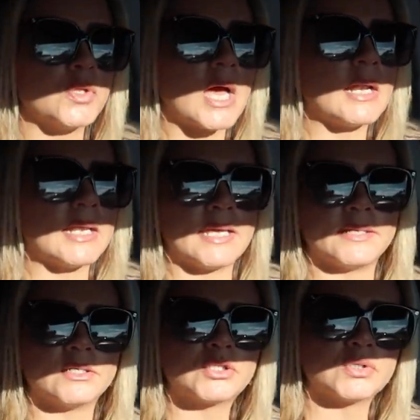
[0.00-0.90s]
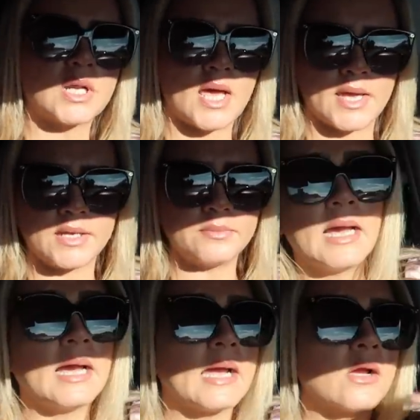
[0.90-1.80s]
that later tonight.
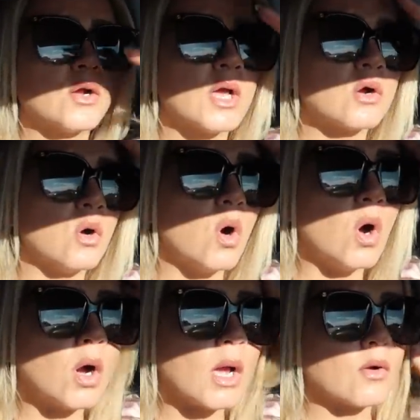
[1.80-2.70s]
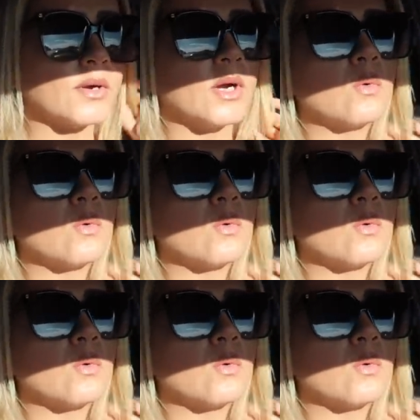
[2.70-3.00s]
I'm gonna go home, I'm gonna